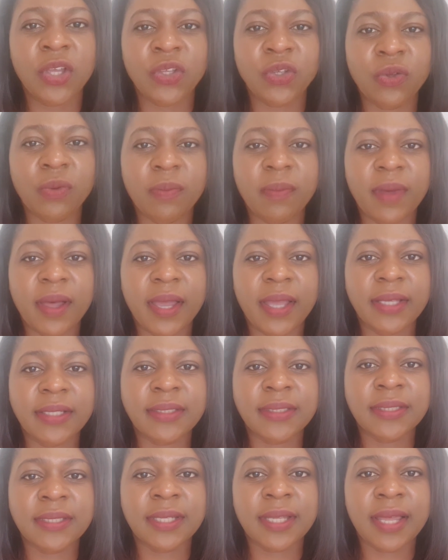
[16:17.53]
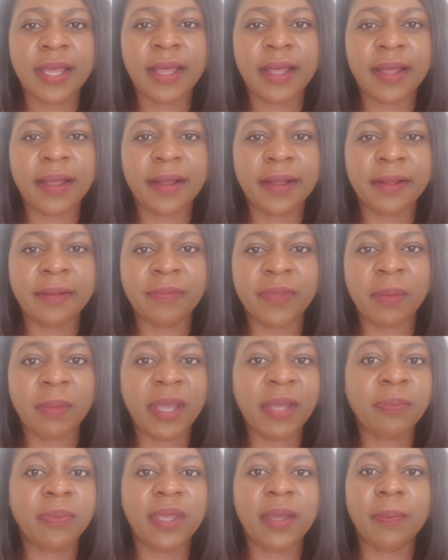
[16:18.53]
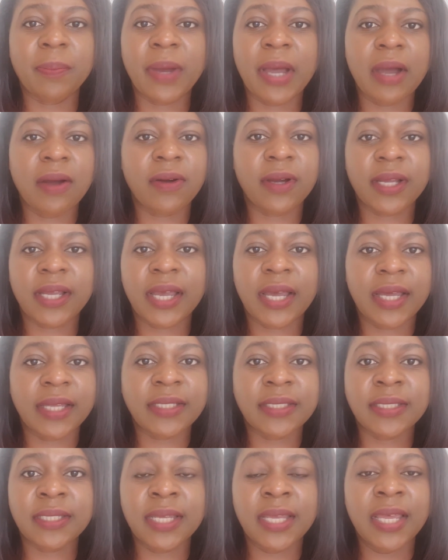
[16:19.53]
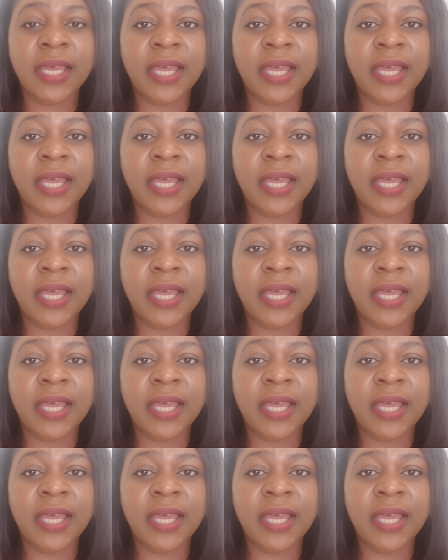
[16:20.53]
There might be a power cut,